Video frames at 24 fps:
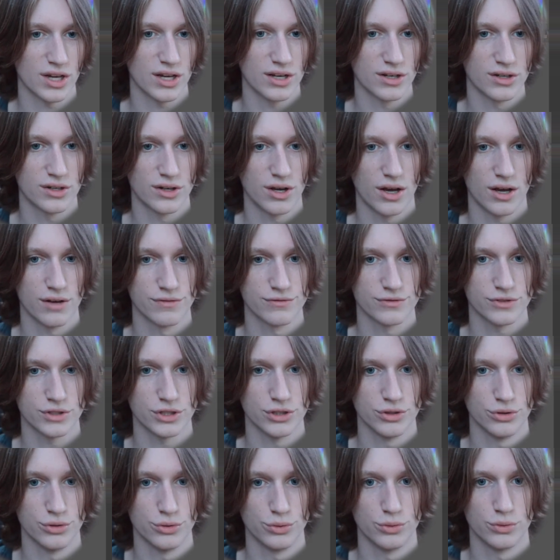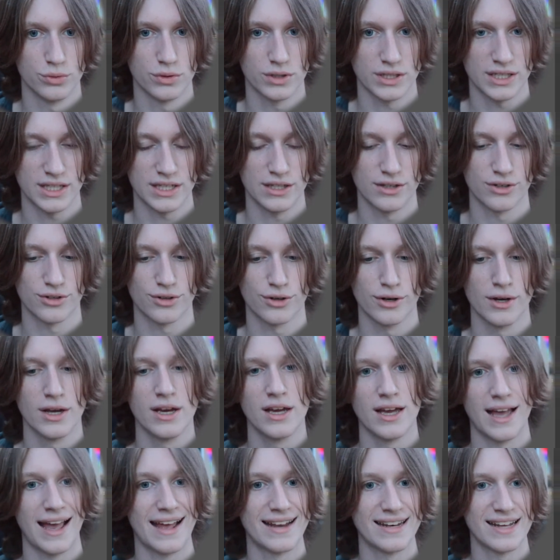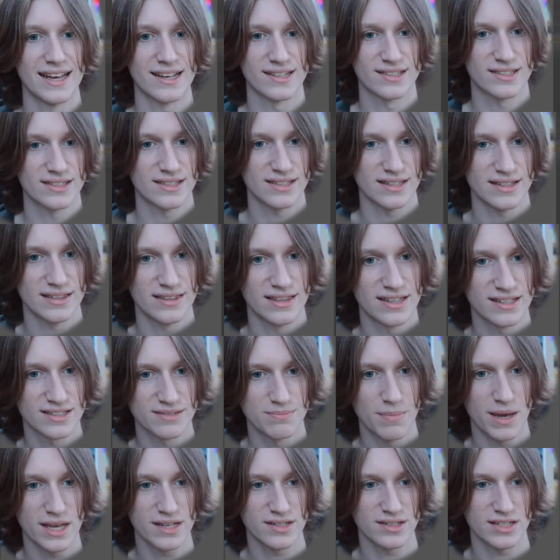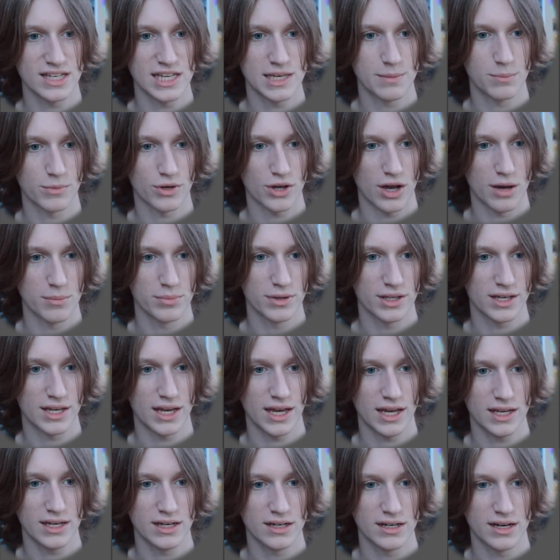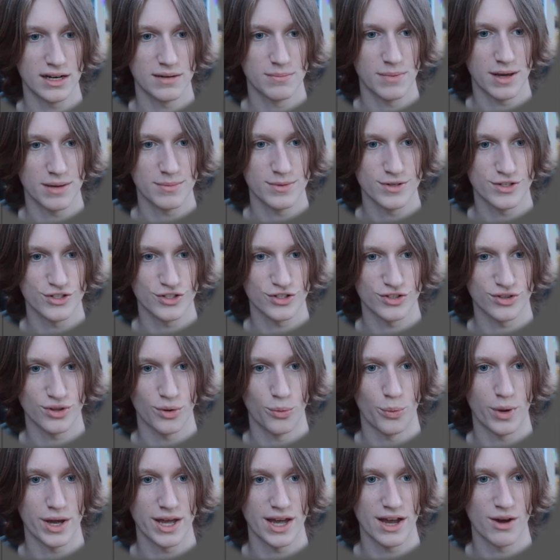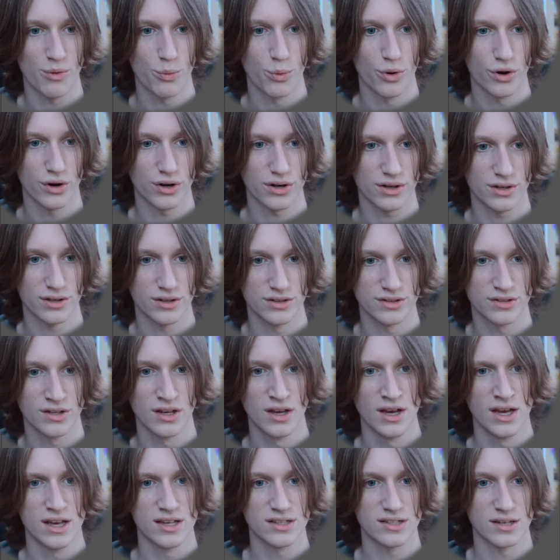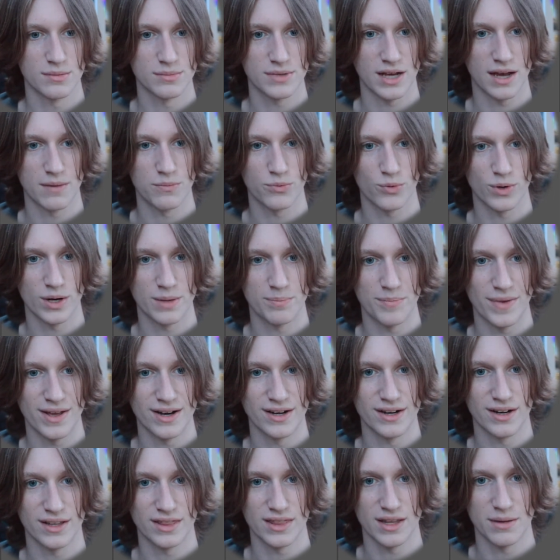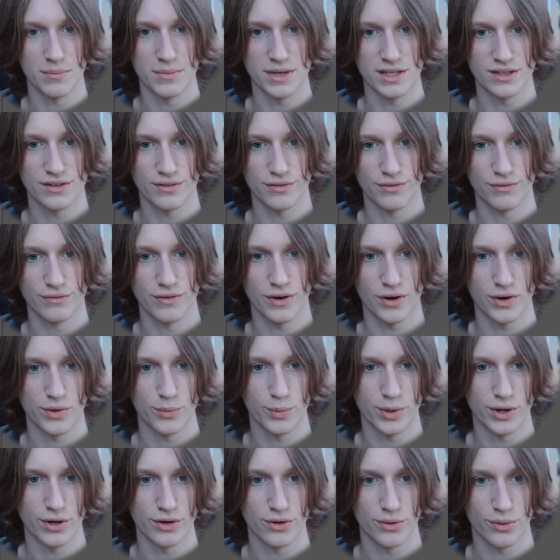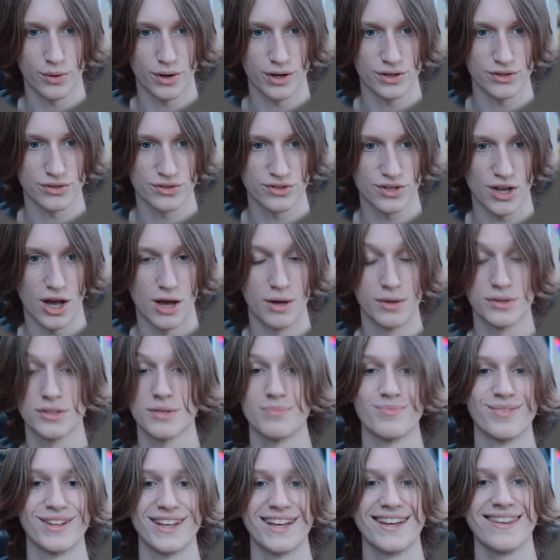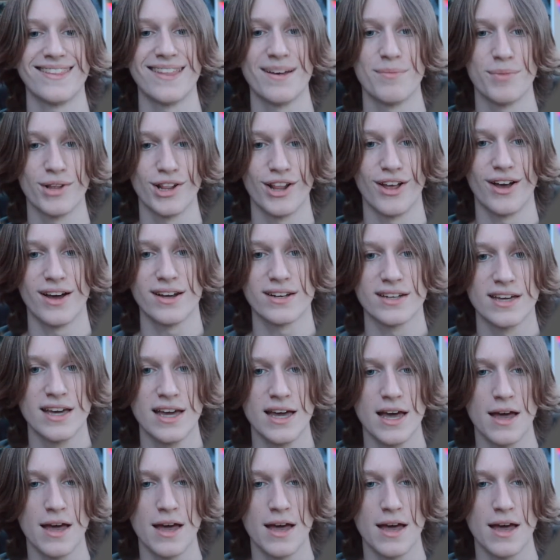cut it off to here. And yes, this may seem complicated, and maybe it's just the way I work, because sometimes when I'm editing them it's very weird, or I just contemplate them a lot.